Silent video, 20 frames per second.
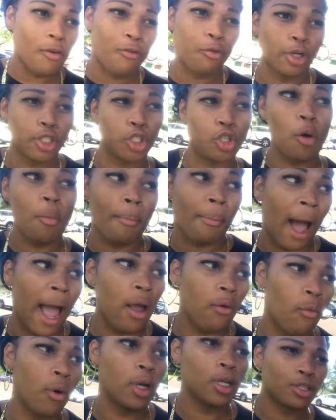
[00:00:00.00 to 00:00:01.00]
of what you
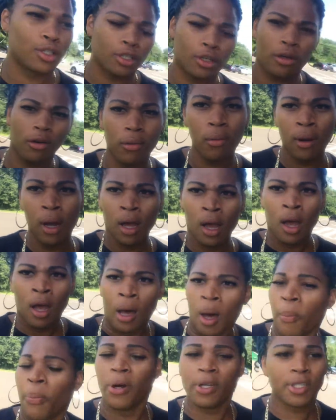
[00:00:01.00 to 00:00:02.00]
might want to do,
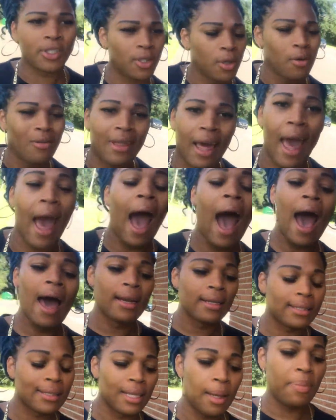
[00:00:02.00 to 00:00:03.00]
pursue that,
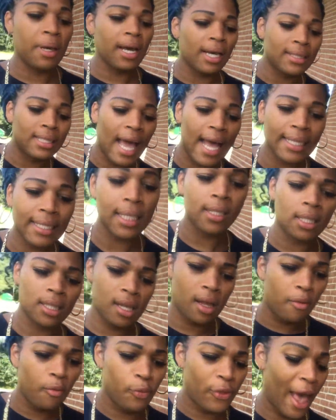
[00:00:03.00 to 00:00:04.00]
honestly, because that's
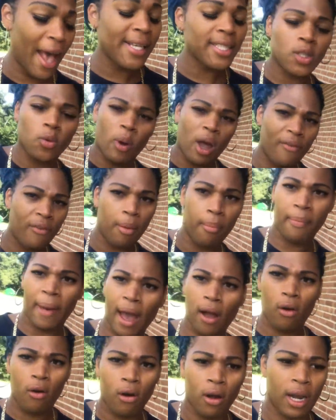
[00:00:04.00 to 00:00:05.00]
the that's the wave I'm
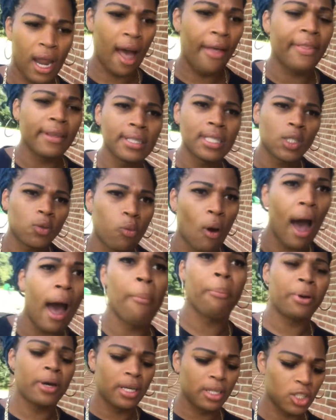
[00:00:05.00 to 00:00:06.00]
back on now. This is why
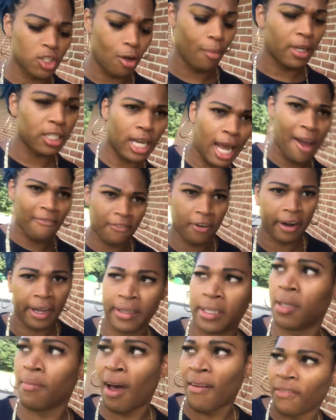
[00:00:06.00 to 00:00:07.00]
I'm putting so much effort
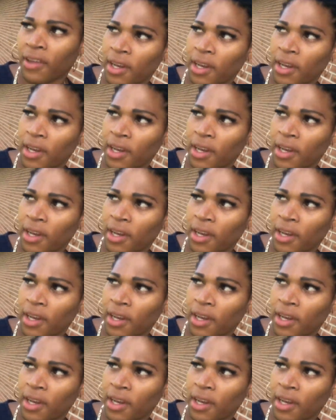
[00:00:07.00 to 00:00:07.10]
into my